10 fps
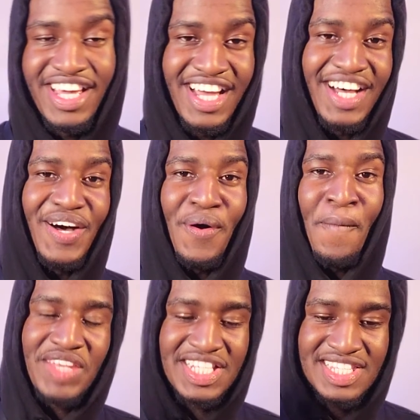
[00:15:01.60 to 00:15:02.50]
now.
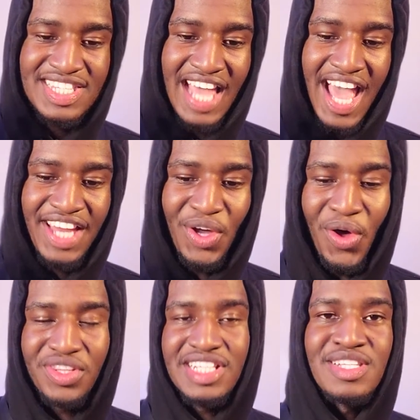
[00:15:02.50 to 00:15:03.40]
He's had
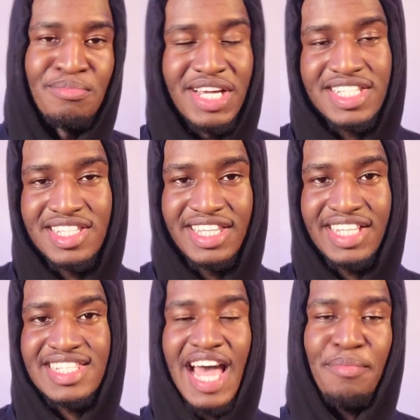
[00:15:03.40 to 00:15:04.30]
all these amazing
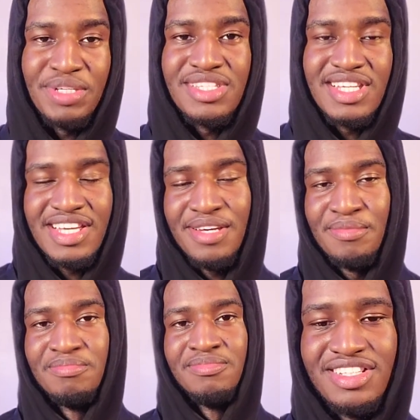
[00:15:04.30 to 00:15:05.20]
things happen to
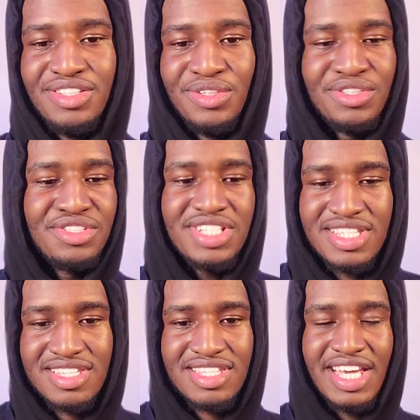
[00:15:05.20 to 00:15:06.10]
him. You know, you
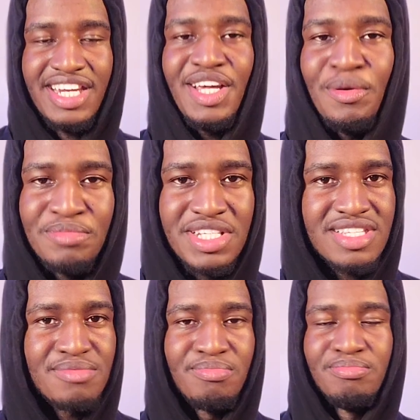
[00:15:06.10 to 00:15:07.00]
just can't help
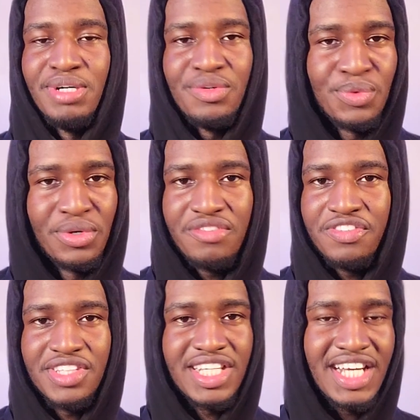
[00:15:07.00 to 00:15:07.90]
just but root for
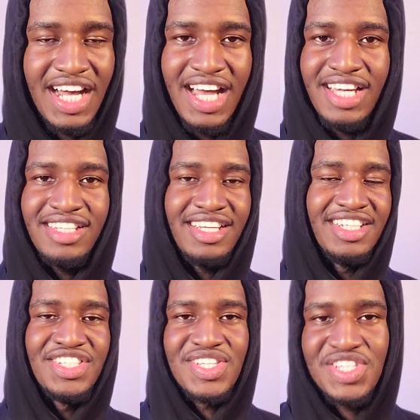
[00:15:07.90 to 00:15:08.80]
the guy
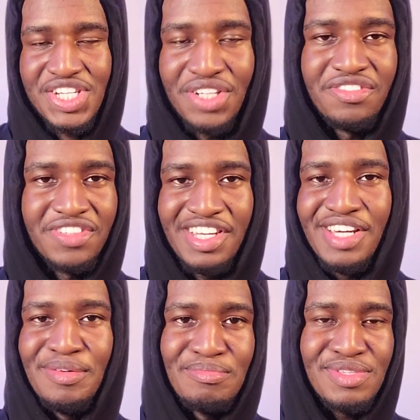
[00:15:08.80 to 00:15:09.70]
and just cheer for
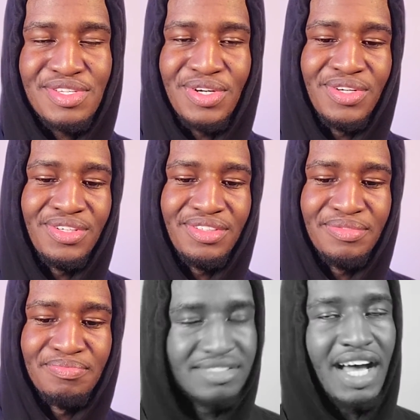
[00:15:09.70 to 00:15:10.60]
him. So
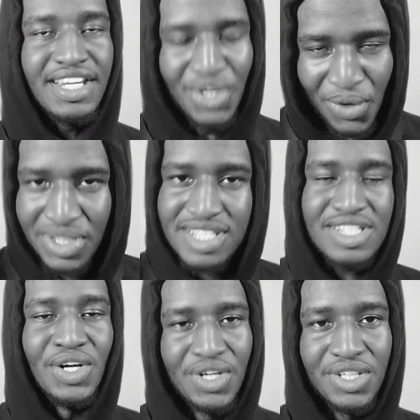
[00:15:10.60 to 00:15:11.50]
I know it's
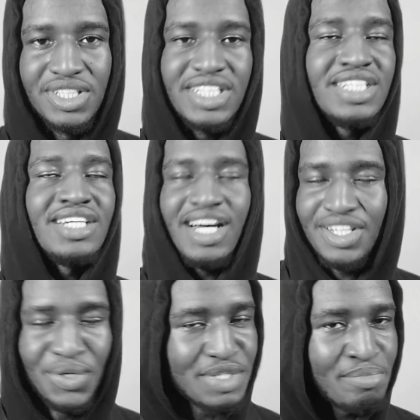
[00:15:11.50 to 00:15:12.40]
still early. I
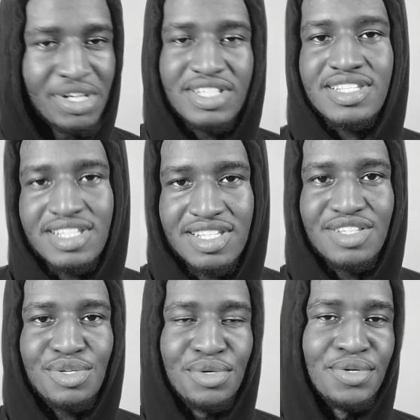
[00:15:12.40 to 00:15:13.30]
know it's barely season
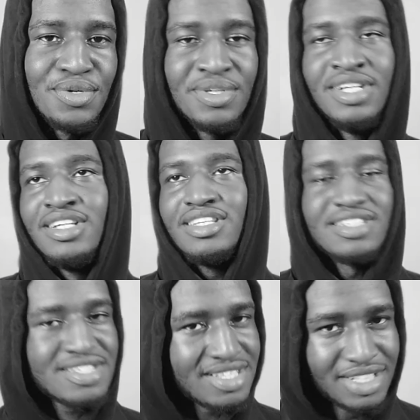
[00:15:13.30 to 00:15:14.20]
two.
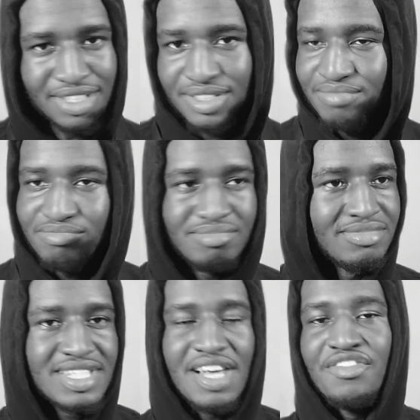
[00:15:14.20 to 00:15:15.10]
There's still
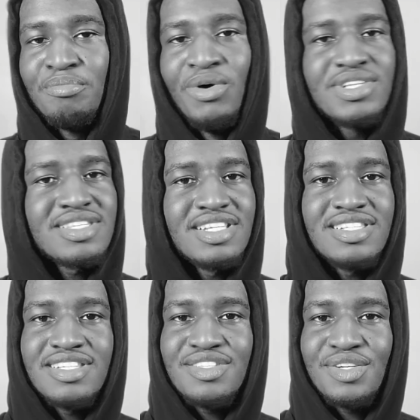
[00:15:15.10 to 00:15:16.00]
7 more
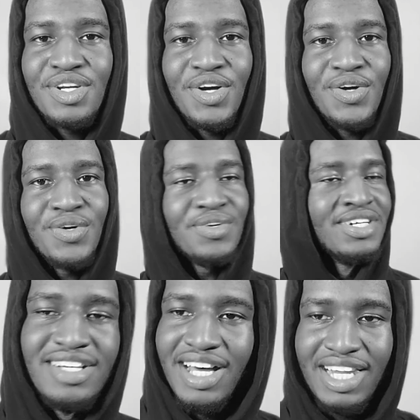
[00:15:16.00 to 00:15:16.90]
seasons to go.
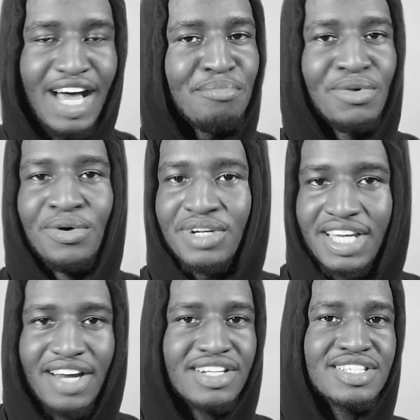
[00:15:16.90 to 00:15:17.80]
A lot more
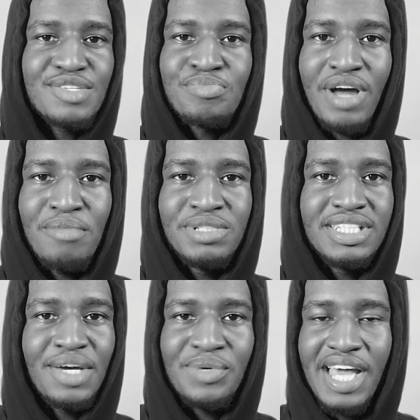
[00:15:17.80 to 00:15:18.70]
characters probably
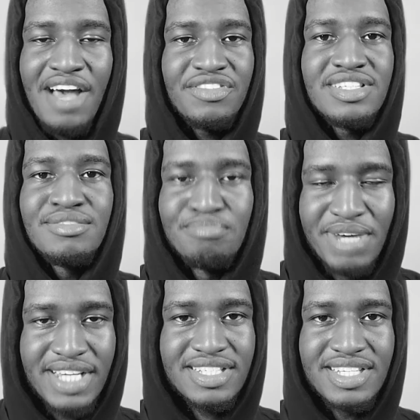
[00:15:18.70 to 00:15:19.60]
that we haven't
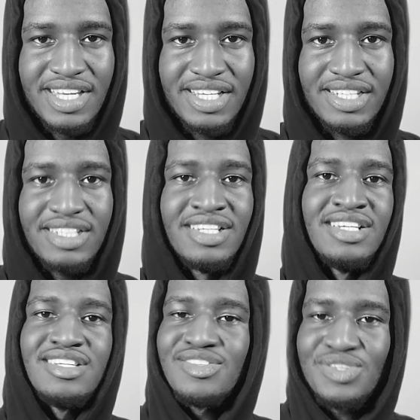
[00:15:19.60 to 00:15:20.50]
met yet.
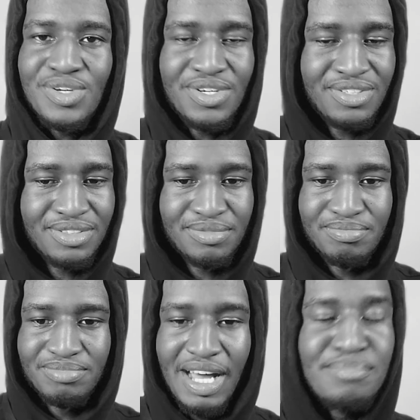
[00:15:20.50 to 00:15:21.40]
So
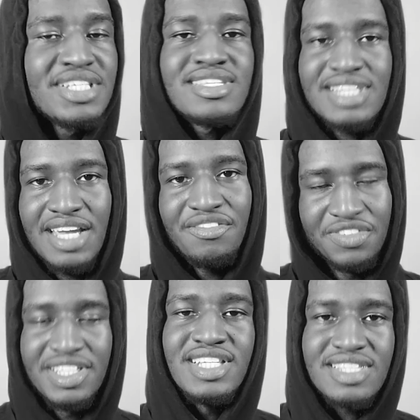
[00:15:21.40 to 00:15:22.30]
I'm just saying for
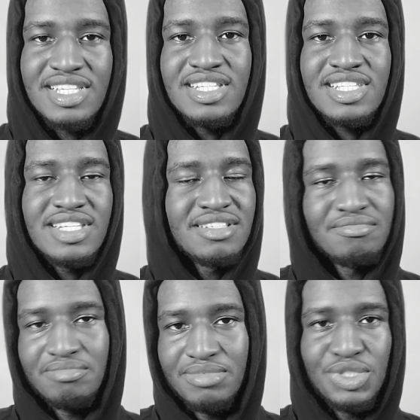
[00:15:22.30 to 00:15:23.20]
this season,
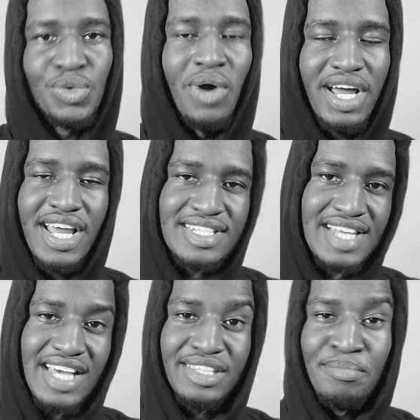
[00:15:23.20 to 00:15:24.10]
Dwight has
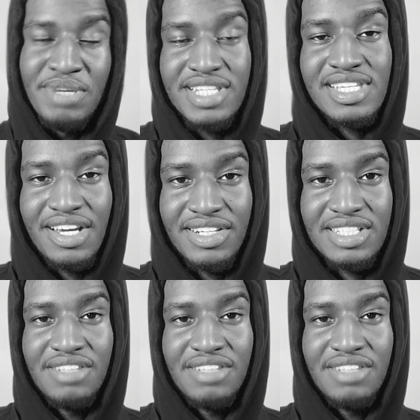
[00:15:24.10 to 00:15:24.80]
had the best character